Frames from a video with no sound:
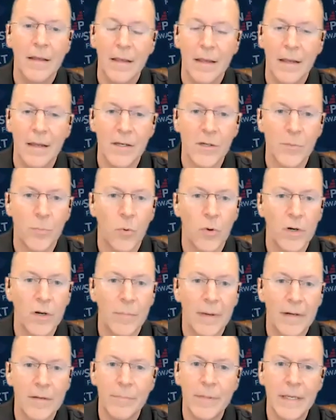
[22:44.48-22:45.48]
And your point
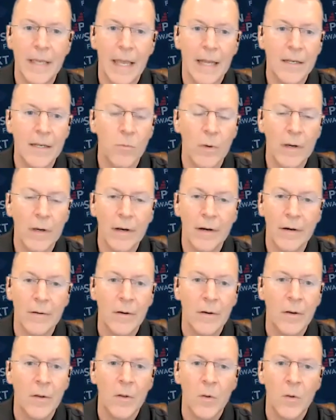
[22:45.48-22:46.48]
about it being
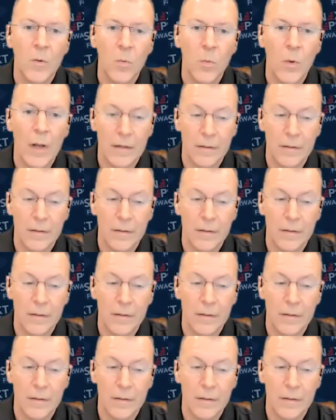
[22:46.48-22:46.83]
anywhere, we